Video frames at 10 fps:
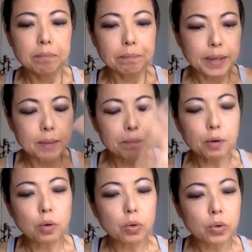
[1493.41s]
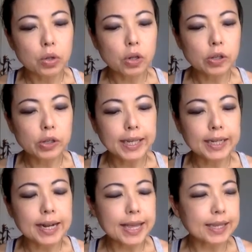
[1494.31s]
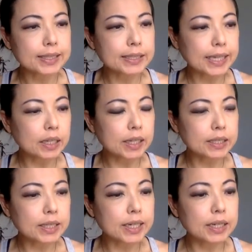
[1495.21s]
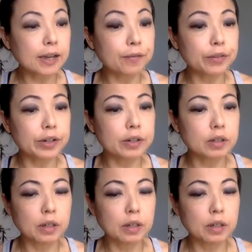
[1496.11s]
people looking like a skeleton covered